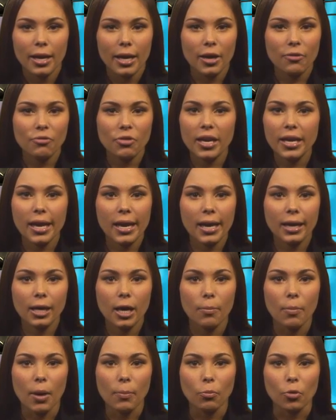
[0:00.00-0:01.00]
If they can't
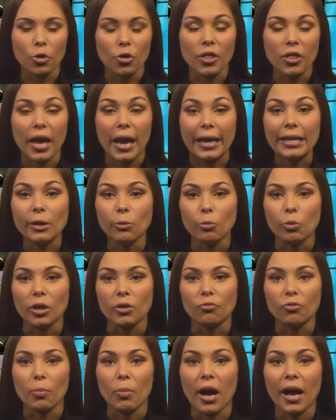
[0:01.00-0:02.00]
come up with
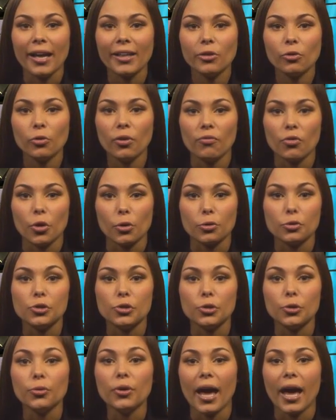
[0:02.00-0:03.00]
anyone from either of those
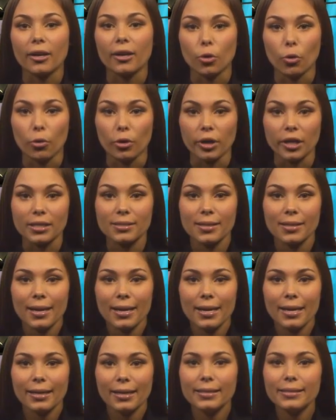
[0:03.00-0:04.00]
two categories,
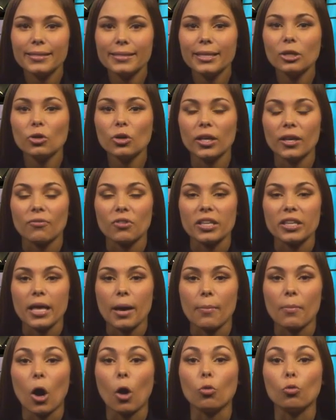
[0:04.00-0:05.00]
consider giving
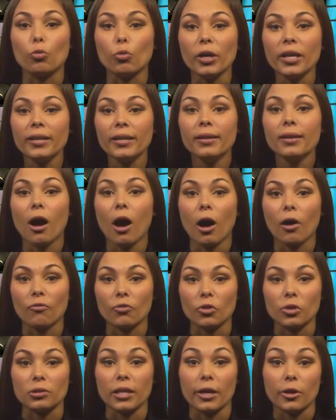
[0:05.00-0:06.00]
them a written
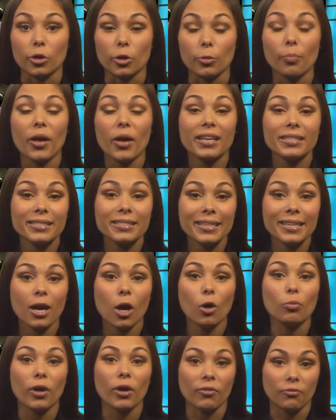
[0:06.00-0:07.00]
offer letter pending
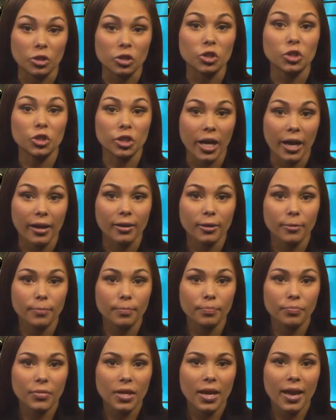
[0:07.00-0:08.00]
a reference check.
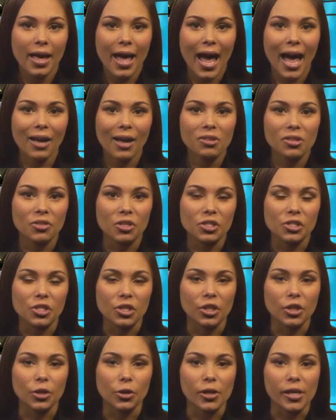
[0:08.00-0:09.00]
Having the
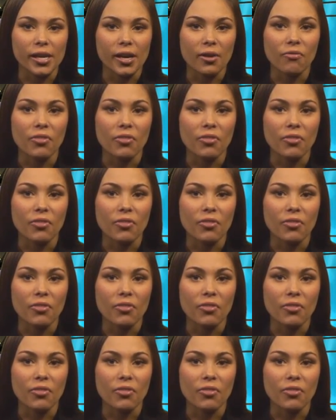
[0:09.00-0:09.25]
security